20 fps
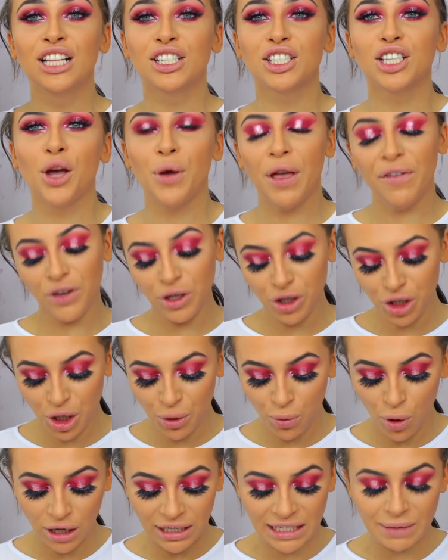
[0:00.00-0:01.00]
So if you
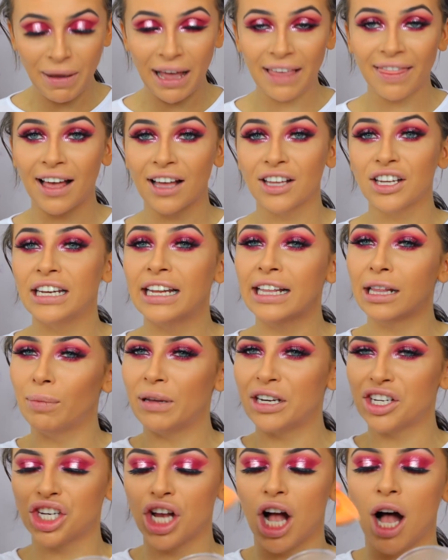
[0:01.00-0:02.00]
do want to make that little
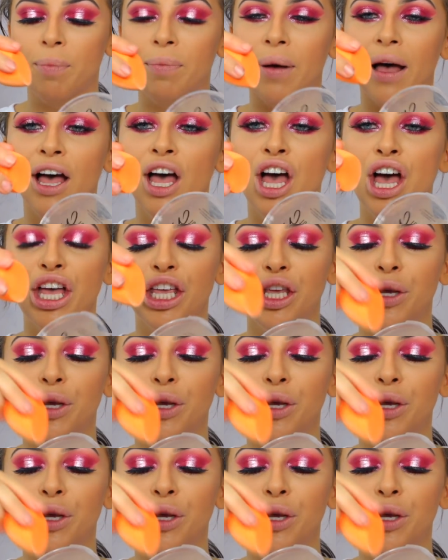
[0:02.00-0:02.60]
bit sharper,